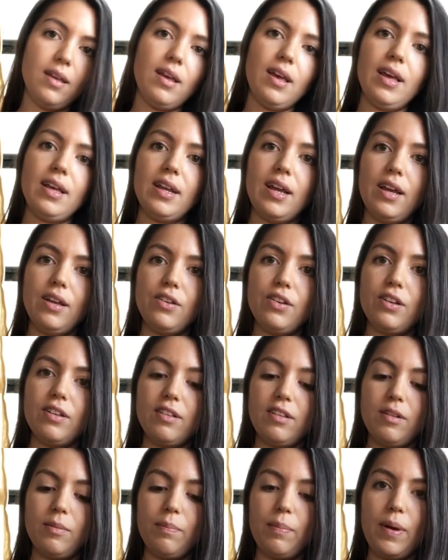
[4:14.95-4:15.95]
and I
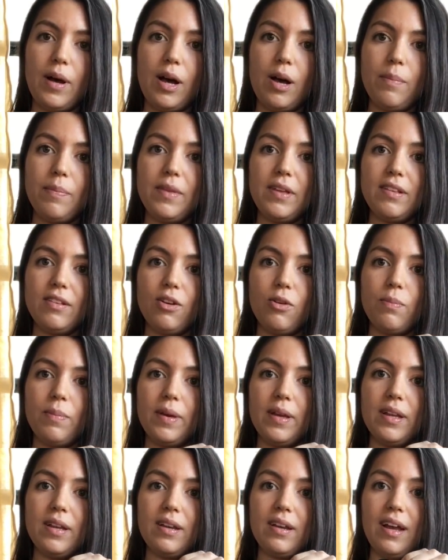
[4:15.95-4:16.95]
just pop this
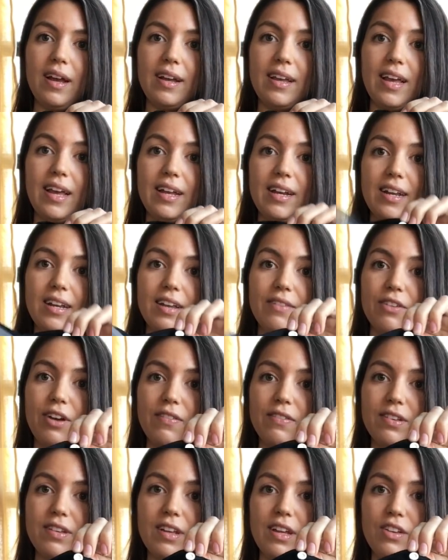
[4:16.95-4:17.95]
open. Again, I never
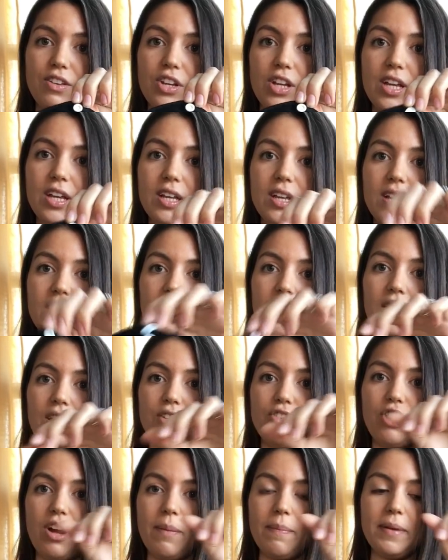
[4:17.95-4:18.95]
have to touch it.
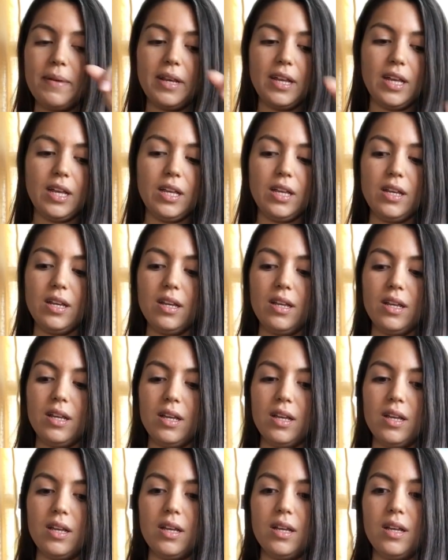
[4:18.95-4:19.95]
Drop it in.
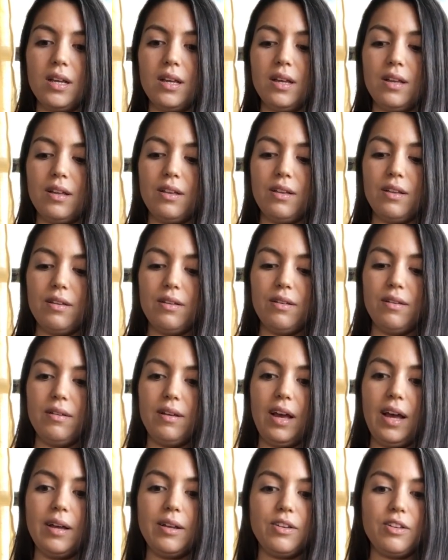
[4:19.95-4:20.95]

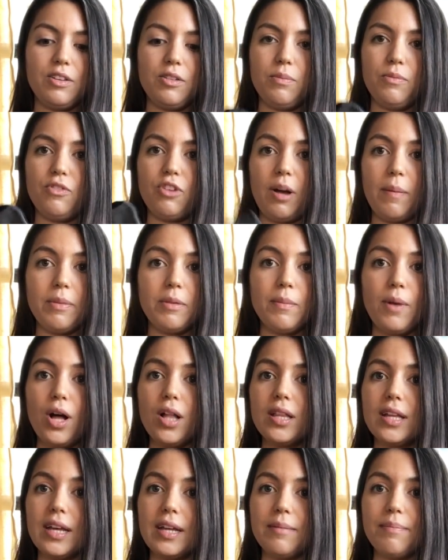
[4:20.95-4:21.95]
I just drop them
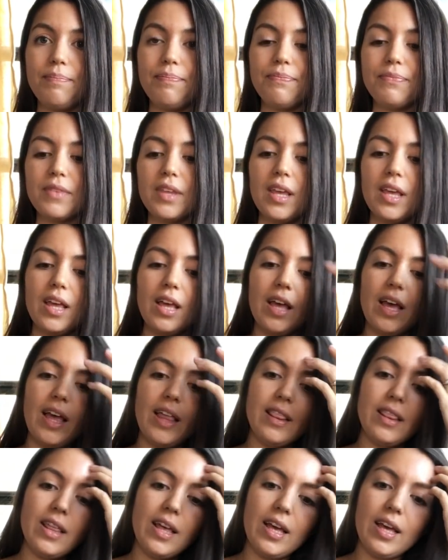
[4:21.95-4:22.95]
all in,
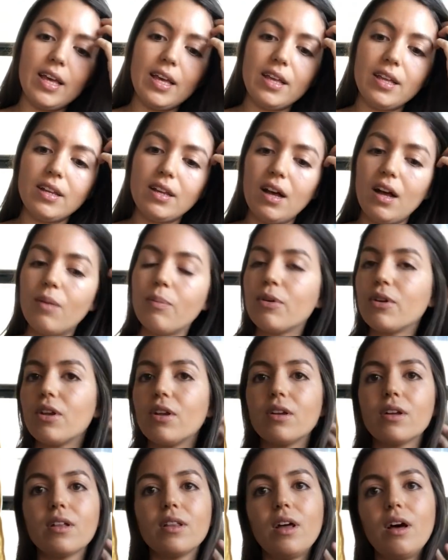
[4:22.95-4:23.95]
and then I'll put
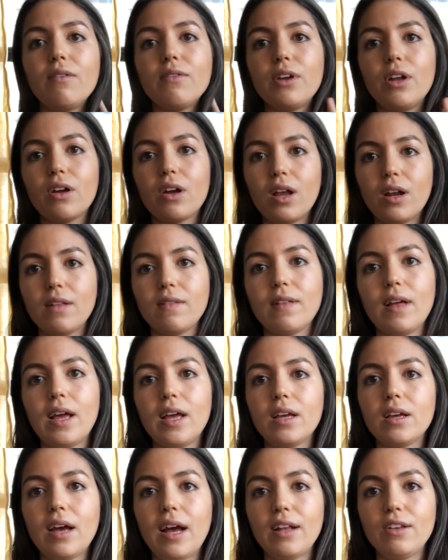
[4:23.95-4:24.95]
on a glove and I'll kind of
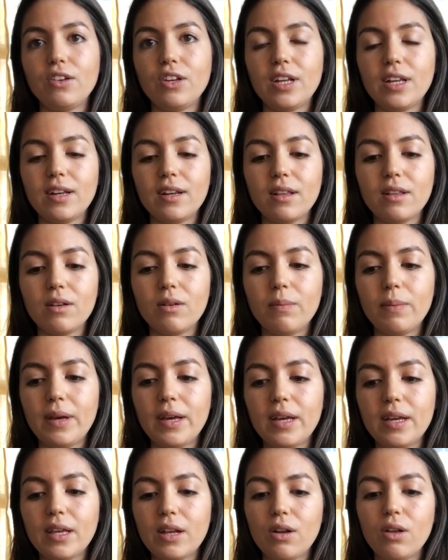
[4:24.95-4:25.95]
like agitate it a little
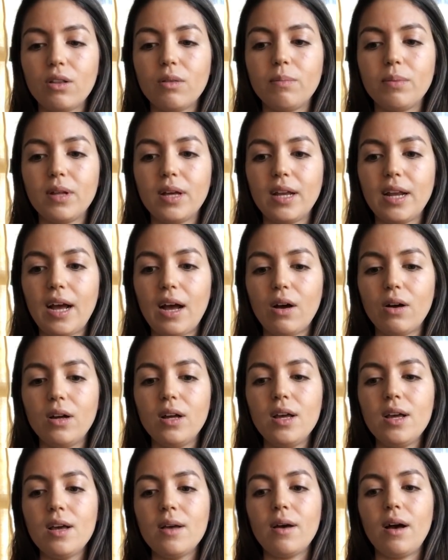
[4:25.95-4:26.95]
bit, get all the blood out.
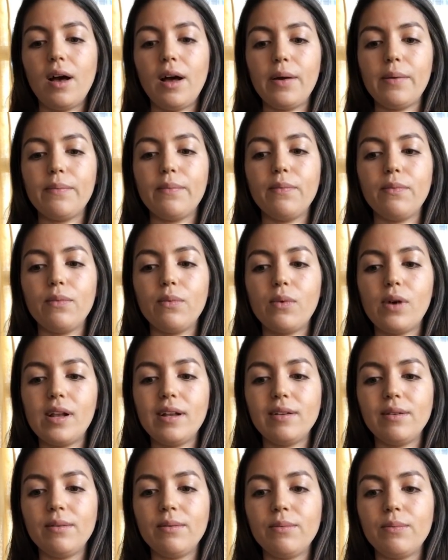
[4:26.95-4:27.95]
And
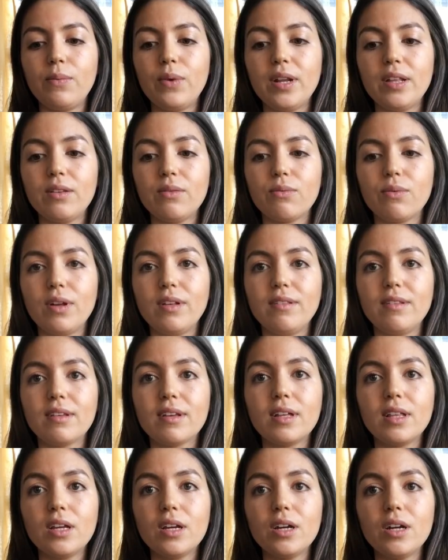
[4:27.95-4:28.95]
when it runs
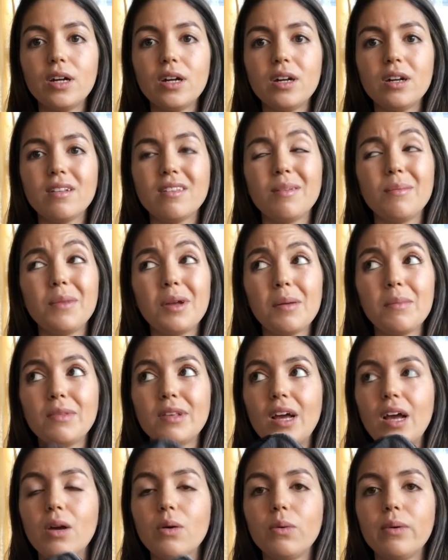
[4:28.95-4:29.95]
clear, sometimes
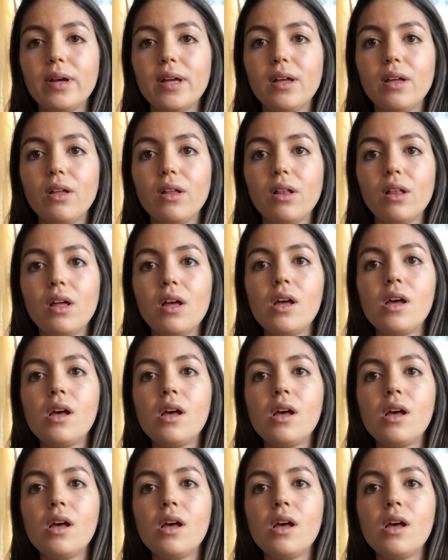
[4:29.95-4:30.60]
I will